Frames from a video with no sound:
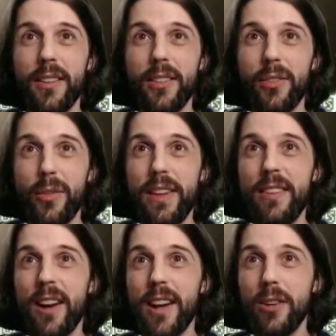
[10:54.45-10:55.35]
So
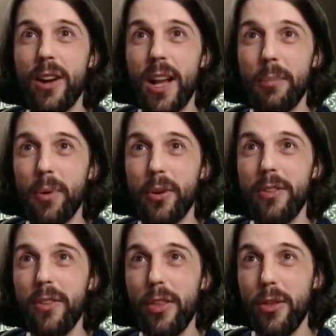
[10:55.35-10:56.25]
these are your hull
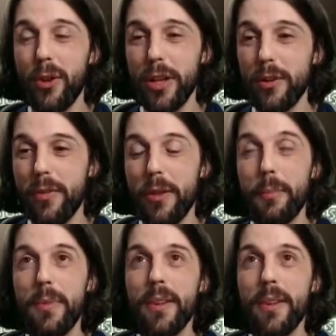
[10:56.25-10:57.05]
points, 30 of them.